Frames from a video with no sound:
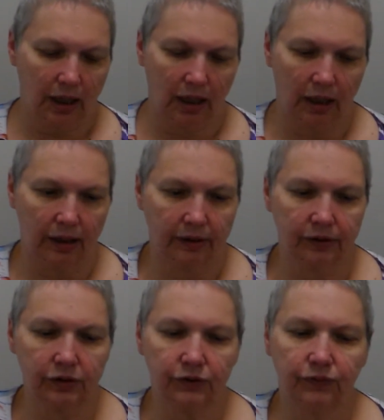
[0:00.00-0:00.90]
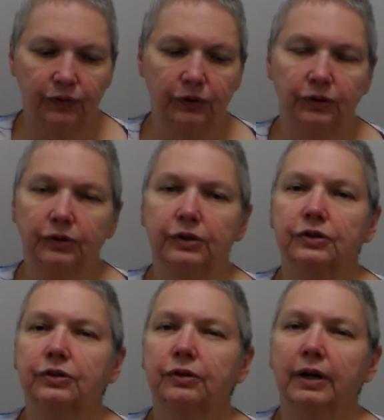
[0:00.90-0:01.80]
there's food,
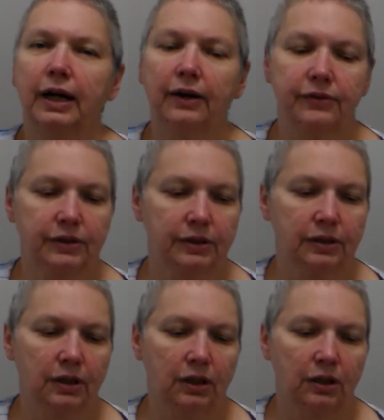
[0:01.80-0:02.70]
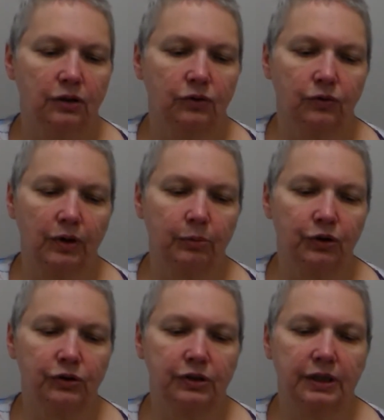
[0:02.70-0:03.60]
there's crafts,
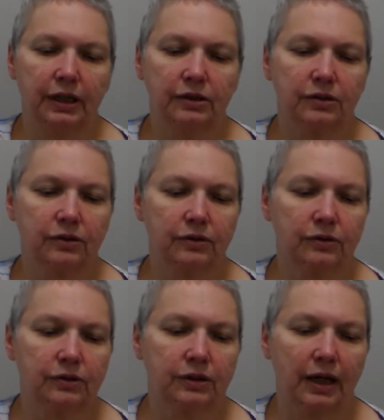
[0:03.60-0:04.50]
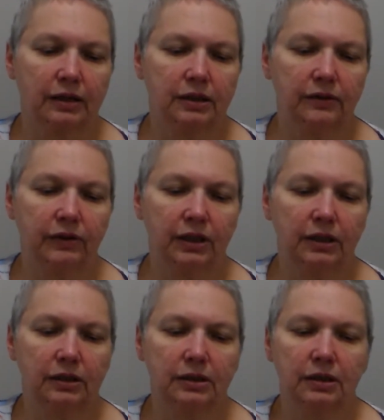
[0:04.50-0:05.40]
drummers, dancers,
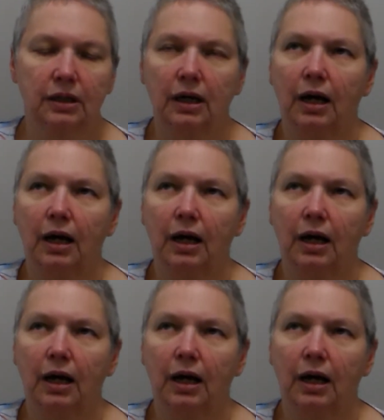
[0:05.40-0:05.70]
activities.